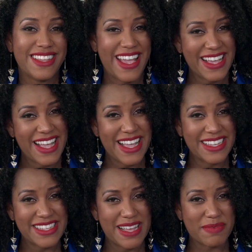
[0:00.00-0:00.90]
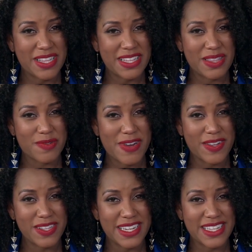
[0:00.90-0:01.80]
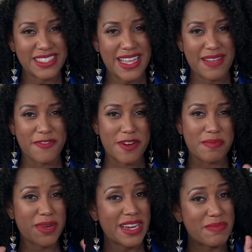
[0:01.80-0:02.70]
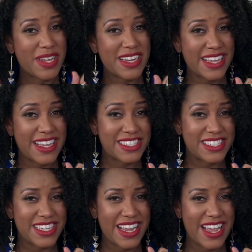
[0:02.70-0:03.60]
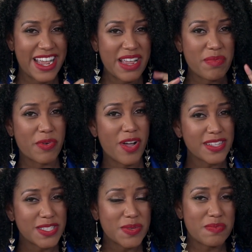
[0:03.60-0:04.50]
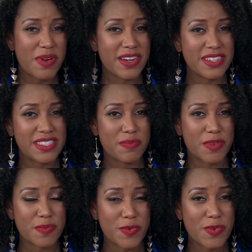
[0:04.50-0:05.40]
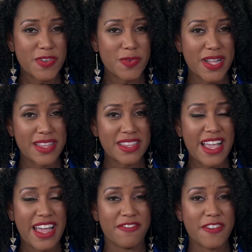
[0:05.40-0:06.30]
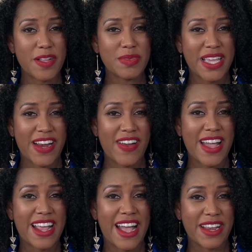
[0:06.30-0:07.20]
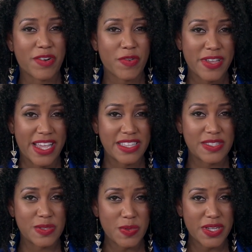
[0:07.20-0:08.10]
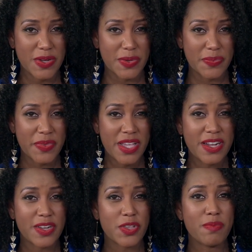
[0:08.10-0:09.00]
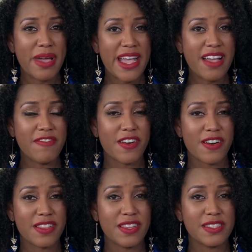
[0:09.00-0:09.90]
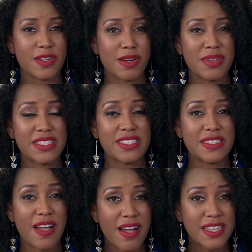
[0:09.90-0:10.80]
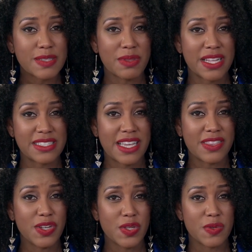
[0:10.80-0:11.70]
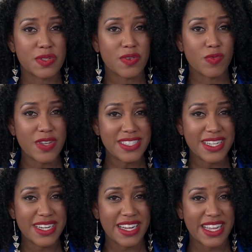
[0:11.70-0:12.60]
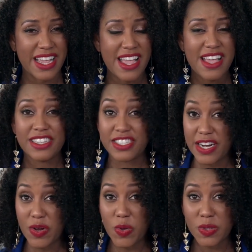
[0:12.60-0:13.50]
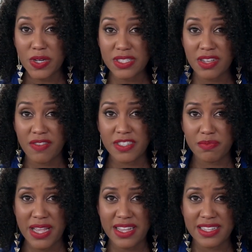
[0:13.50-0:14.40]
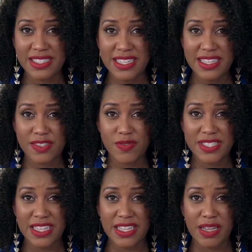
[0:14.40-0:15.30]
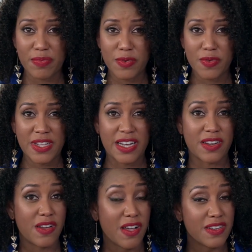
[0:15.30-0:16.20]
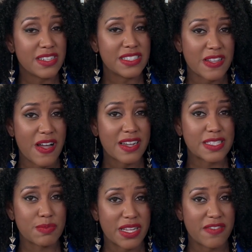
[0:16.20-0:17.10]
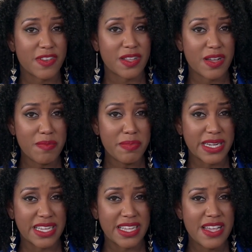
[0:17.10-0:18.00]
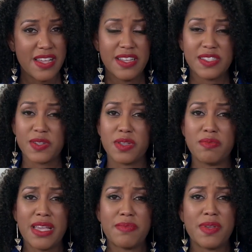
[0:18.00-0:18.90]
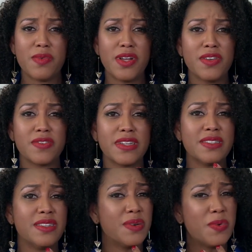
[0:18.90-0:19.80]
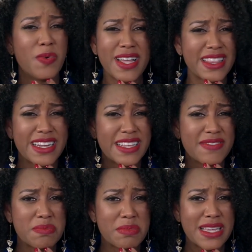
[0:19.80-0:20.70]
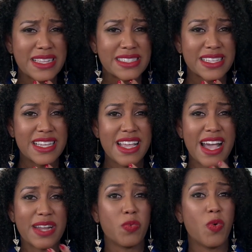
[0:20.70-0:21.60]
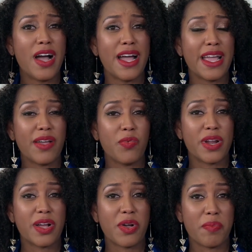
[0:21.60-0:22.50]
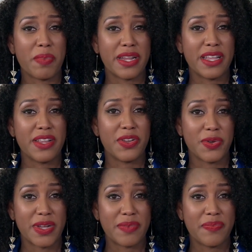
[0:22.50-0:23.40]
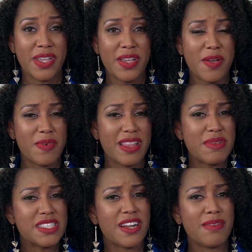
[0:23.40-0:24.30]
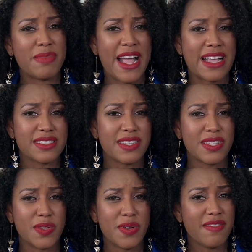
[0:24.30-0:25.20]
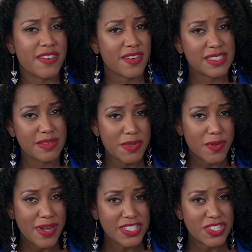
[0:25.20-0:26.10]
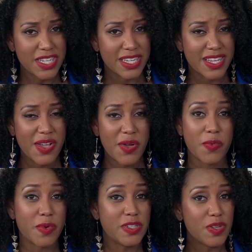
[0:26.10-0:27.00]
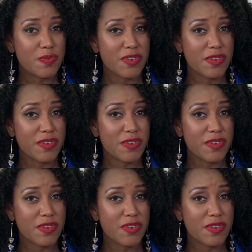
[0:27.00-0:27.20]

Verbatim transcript: Hey guys, I'm Kalilah Reynolds and it's time for Money Mondays J A, brought to you in partnership with Proven Wealth and filmed here at iCreate Studio. Now you may have heard the term stock split in the news recently. Shareholders of Jamaican Teas recently approved another stock split for the company. So you may be wondering what that even means and why would a company do it? Well, let me start by asking you a very simple question. Would you